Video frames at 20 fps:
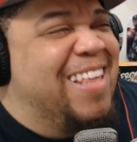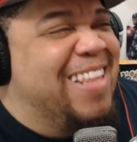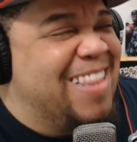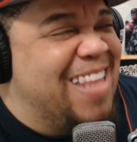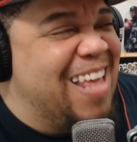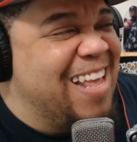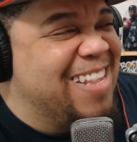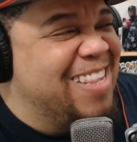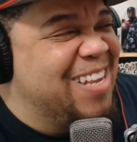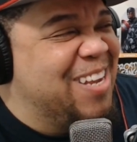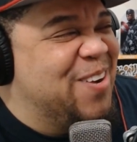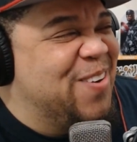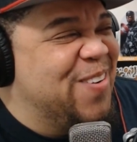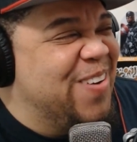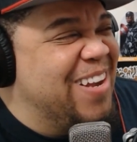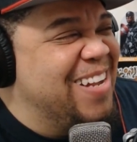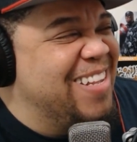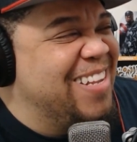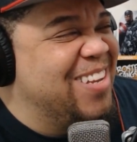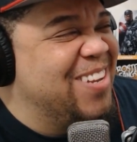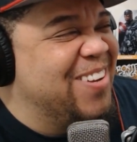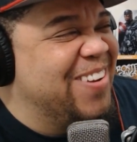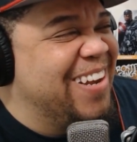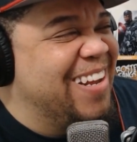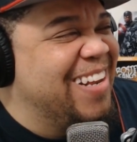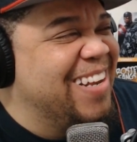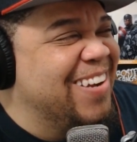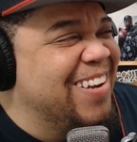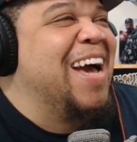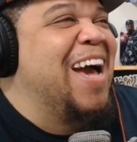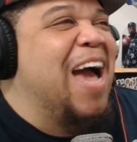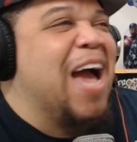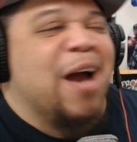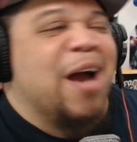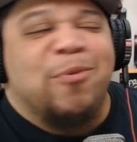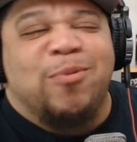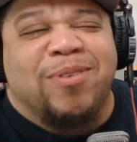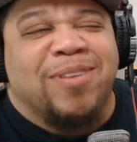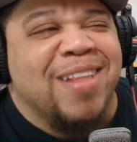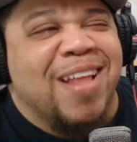That's a crazy trailer.
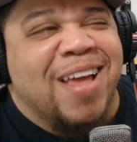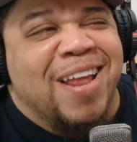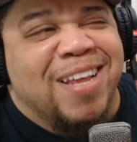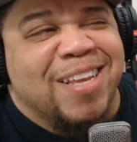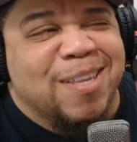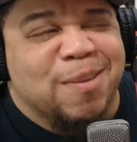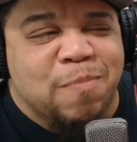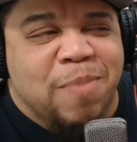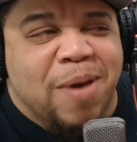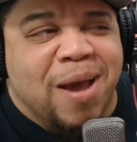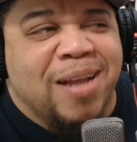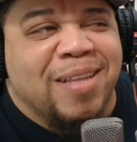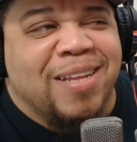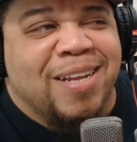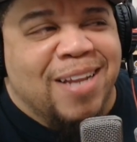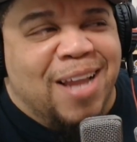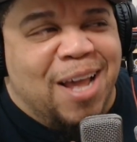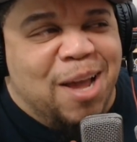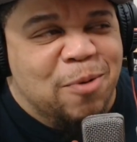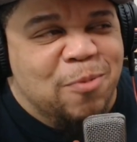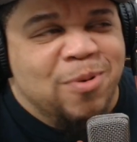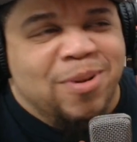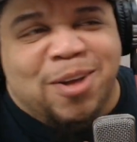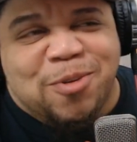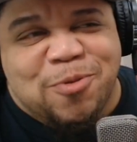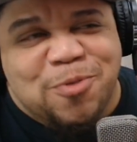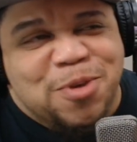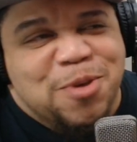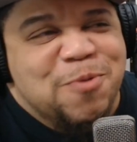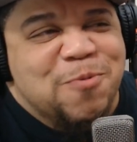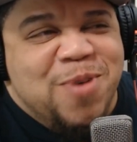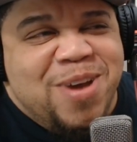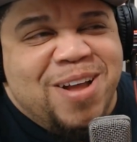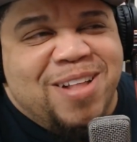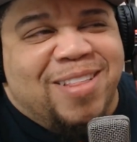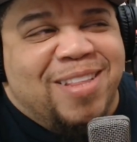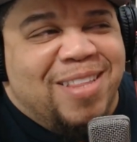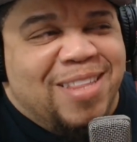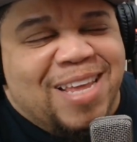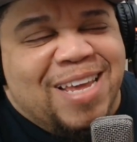I was not expecting that when you
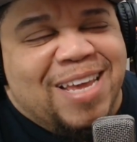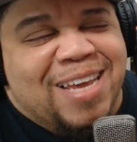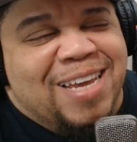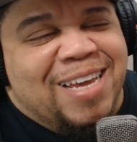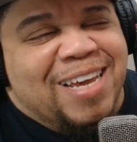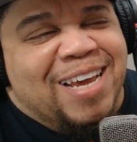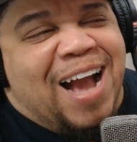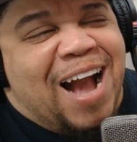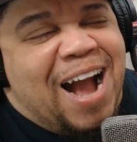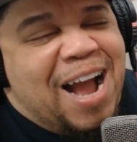read the thing.